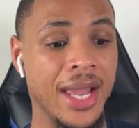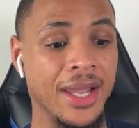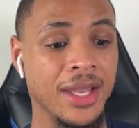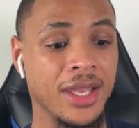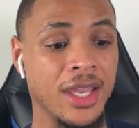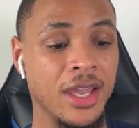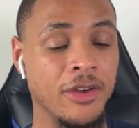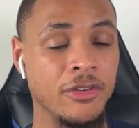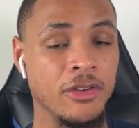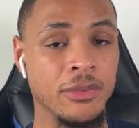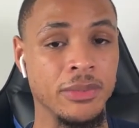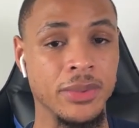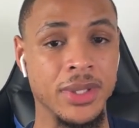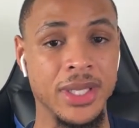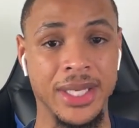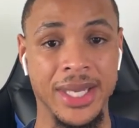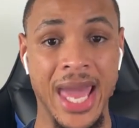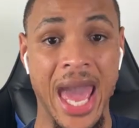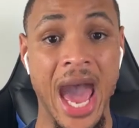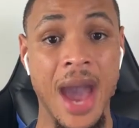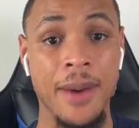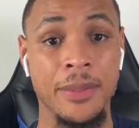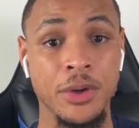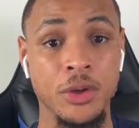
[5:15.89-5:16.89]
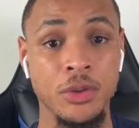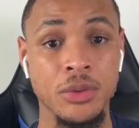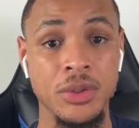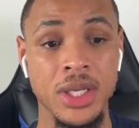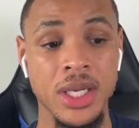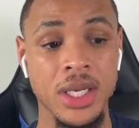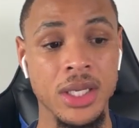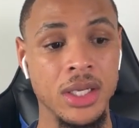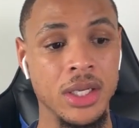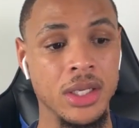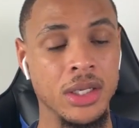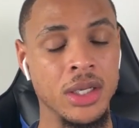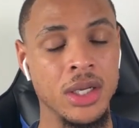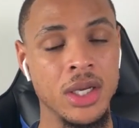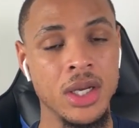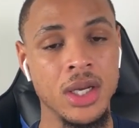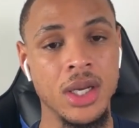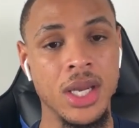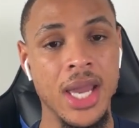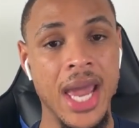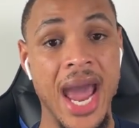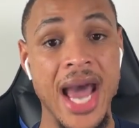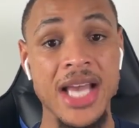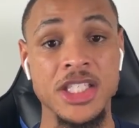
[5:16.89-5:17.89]
give them the capital needed
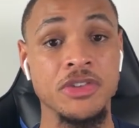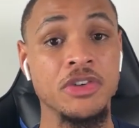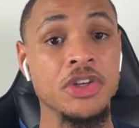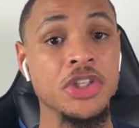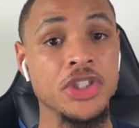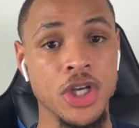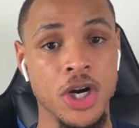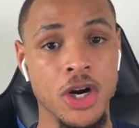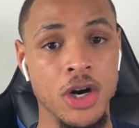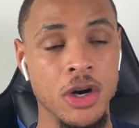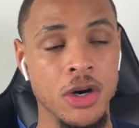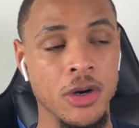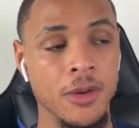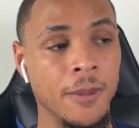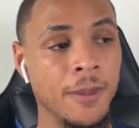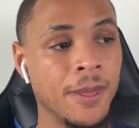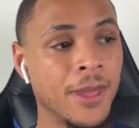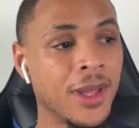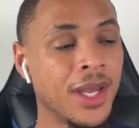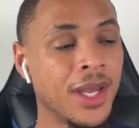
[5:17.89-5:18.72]
as a return.